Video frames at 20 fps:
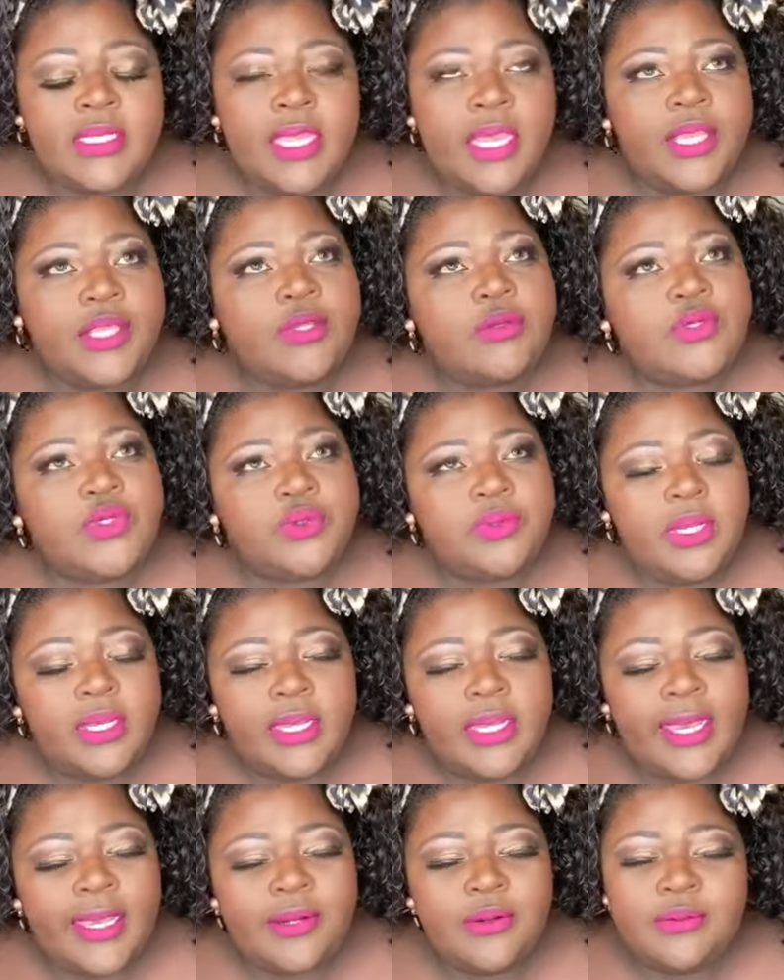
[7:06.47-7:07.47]
that
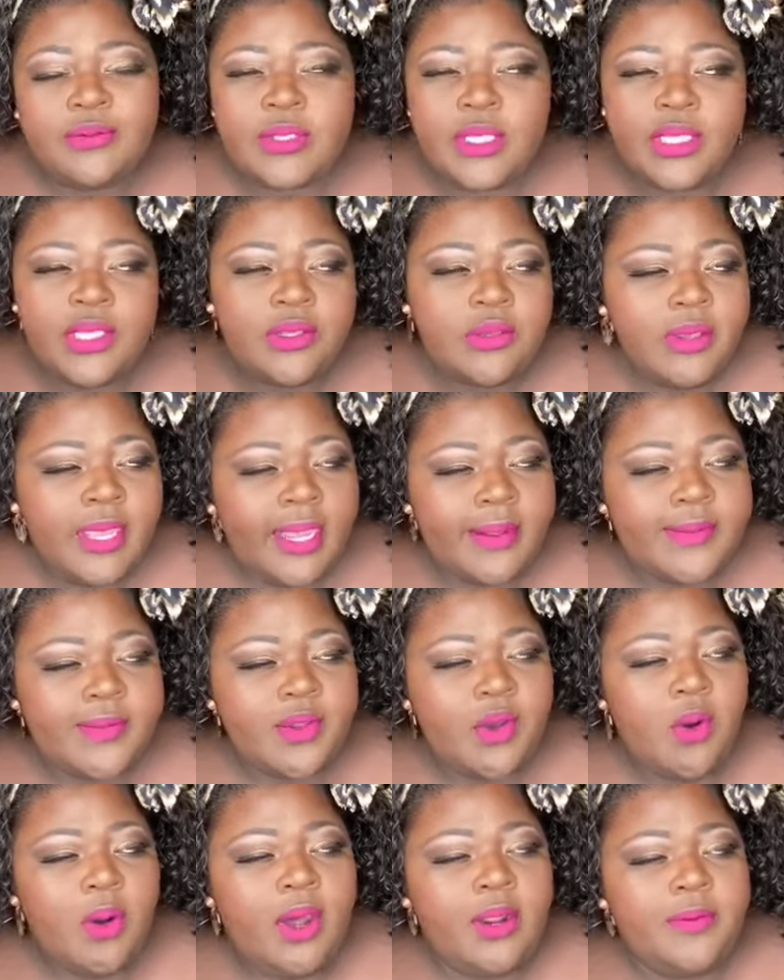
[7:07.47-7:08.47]
I don't think you have to
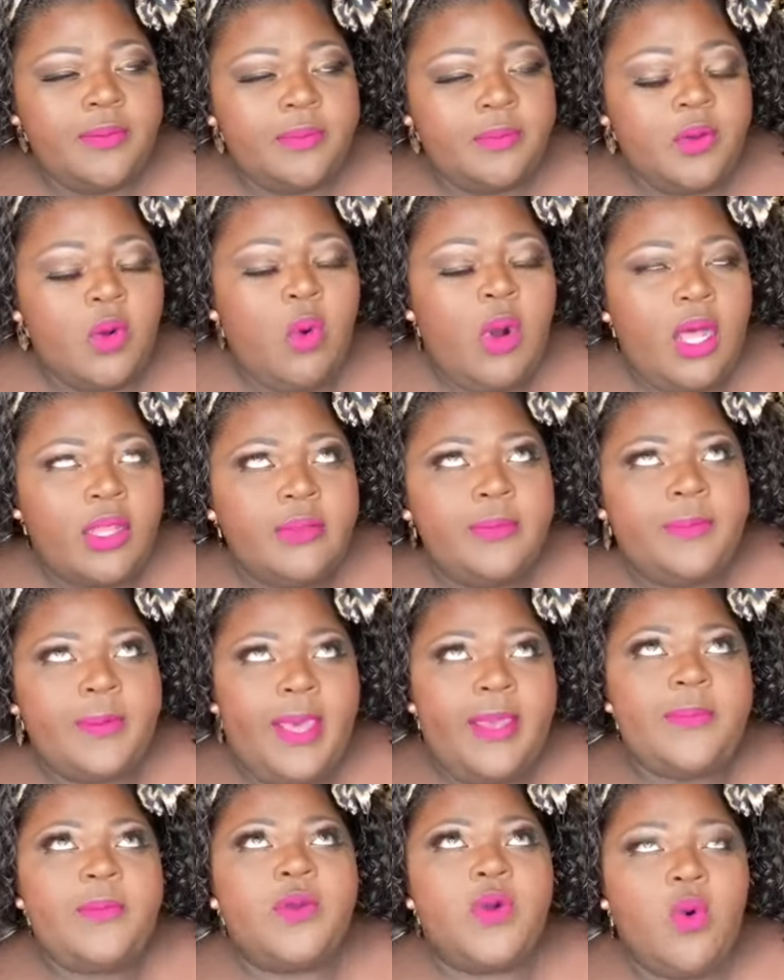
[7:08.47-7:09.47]

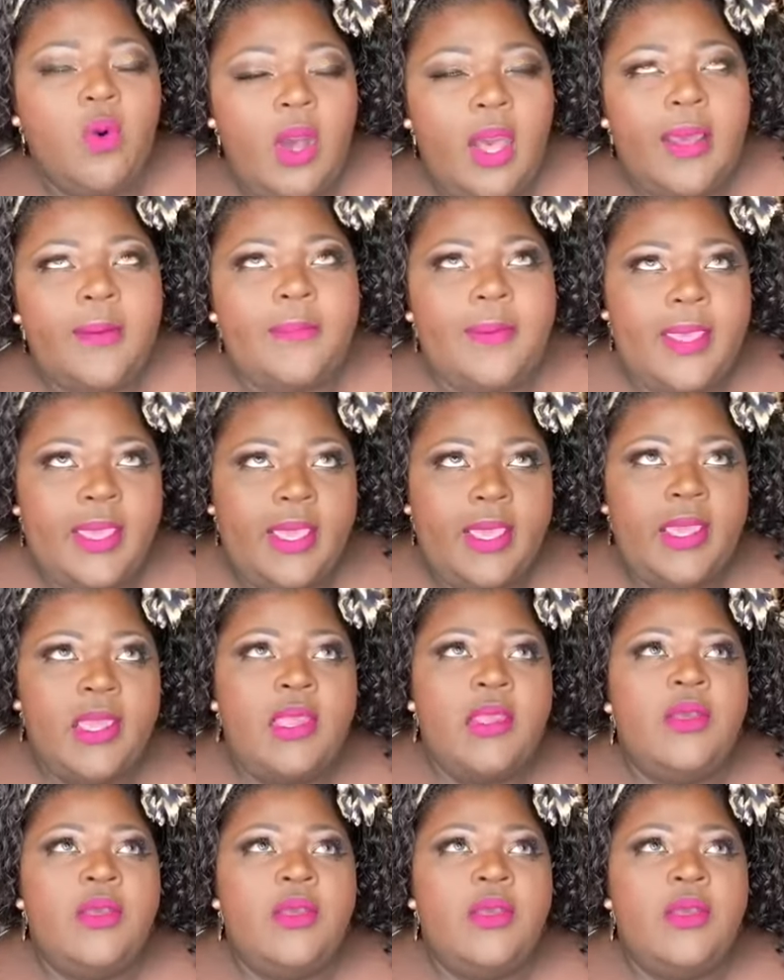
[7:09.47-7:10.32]
qualify for quad pay